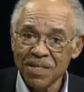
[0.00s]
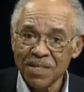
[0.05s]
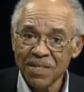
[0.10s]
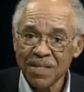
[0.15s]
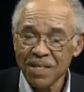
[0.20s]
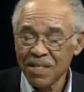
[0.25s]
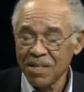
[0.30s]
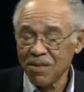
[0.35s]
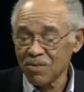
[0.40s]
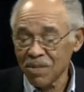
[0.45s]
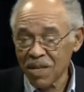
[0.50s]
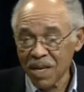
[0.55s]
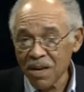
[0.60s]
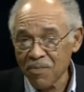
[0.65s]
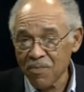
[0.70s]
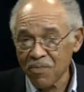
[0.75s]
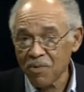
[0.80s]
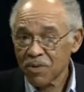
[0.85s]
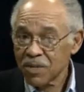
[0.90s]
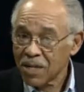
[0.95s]
And so
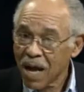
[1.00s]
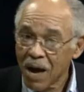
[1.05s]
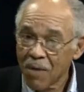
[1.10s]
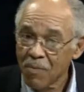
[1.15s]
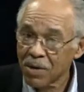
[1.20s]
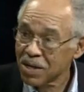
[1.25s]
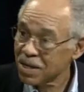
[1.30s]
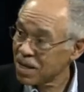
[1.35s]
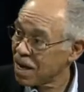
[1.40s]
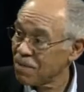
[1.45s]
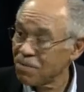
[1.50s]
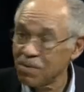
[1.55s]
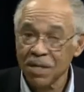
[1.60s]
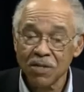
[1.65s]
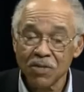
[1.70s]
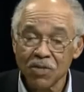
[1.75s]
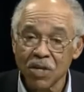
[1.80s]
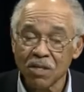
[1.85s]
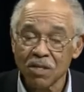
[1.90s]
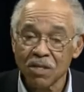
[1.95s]
therefore, now we can have an
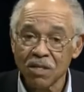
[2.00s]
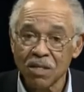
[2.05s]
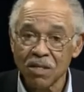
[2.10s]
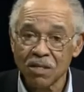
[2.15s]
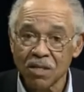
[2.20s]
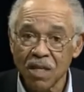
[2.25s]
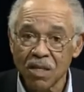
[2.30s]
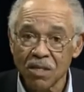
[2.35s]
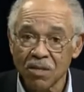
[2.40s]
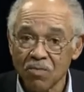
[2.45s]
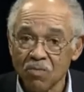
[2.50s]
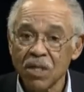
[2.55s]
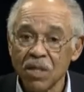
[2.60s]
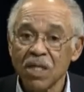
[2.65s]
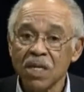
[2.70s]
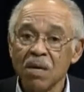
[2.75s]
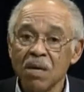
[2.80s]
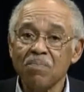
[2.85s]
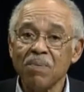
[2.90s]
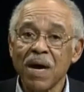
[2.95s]
intelligent discussion.
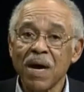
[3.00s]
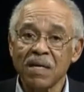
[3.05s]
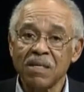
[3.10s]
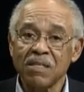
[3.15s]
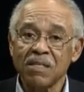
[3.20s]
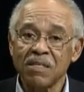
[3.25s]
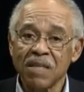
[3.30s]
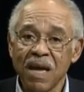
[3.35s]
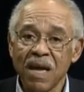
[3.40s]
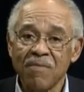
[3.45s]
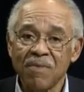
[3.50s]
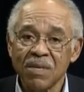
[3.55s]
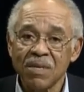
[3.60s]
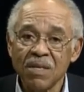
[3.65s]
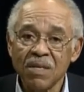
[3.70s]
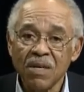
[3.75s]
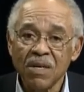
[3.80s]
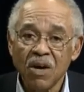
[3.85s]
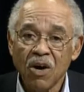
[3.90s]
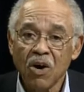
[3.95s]
What impact is this having
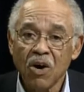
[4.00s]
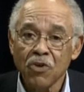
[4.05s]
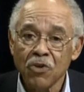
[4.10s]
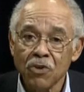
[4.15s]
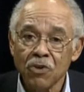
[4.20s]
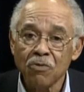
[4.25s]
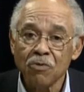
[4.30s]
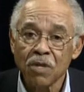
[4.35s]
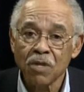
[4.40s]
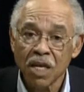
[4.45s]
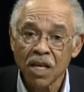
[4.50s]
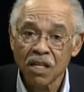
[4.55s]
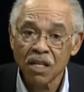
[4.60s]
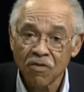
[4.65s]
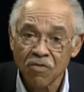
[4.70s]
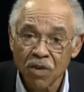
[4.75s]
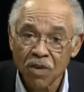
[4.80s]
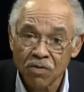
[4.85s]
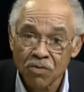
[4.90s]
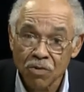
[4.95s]
on you, the
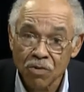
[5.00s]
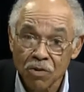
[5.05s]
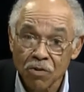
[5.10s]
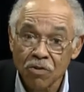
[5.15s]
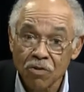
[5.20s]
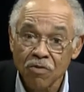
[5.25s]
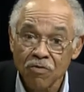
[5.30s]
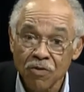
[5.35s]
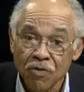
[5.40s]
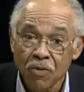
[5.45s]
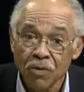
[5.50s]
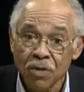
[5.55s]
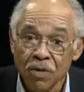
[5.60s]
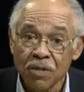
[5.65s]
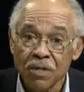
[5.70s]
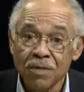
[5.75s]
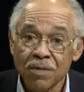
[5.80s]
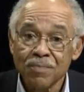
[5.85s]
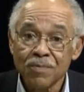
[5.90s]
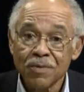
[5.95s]
individual, you, the voter?
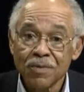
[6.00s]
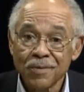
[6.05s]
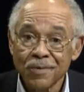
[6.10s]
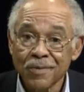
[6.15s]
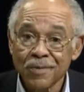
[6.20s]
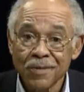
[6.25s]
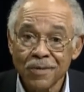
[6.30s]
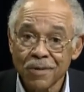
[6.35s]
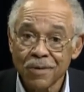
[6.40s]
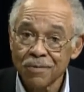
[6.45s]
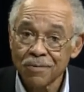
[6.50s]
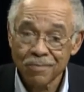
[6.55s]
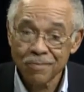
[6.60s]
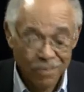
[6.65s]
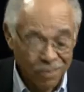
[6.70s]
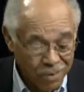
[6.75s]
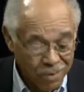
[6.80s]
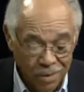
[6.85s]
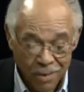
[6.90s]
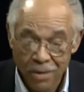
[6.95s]
You know,
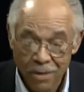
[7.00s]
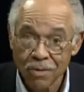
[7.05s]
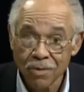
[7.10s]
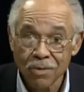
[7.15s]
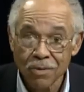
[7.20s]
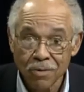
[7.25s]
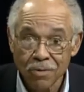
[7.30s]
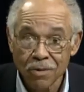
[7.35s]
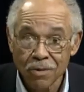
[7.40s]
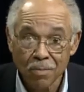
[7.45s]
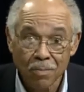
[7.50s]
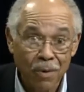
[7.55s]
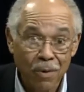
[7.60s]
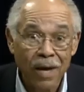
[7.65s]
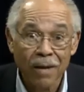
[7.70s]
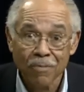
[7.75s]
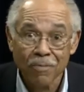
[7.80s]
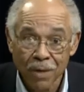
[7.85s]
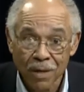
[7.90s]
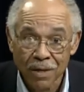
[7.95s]
you, you, the
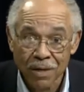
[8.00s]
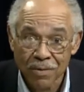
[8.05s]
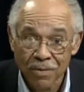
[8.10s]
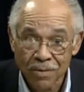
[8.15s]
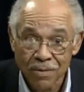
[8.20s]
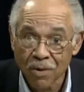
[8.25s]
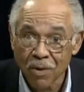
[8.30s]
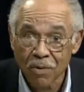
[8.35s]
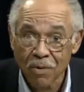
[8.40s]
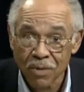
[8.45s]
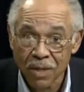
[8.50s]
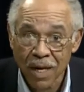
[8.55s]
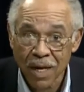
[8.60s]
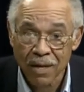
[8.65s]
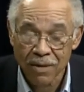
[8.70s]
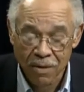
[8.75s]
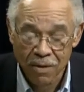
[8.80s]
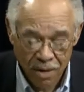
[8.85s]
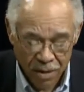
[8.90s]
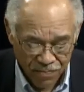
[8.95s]
breadwinner, the whole
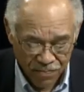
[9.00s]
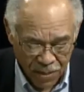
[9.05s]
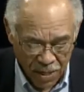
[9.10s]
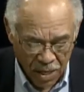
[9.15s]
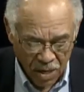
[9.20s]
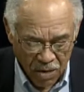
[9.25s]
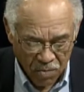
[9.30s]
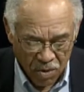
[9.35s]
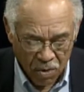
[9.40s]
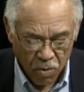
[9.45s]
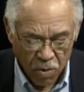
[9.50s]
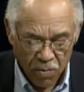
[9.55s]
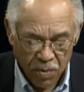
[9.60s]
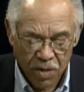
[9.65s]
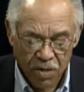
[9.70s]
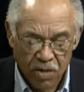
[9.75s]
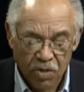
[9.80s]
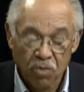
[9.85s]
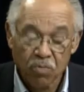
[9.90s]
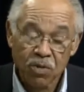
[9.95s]
nine yard. But what we're
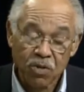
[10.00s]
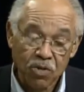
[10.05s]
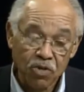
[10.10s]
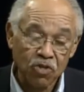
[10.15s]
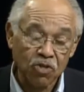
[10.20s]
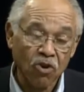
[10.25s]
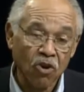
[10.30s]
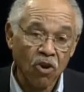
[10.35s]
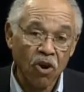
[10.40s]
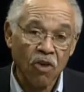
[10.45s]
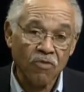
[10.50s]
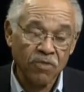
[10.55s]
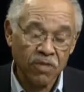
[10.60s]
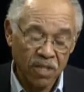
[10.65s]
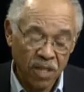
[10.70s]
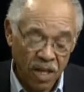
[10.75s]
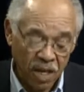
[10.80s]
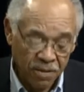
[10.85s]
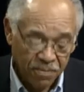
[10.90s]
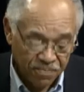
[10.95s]
going to do, we're going to start off
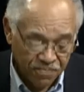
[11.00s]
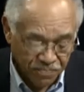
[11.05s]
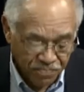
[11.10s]
today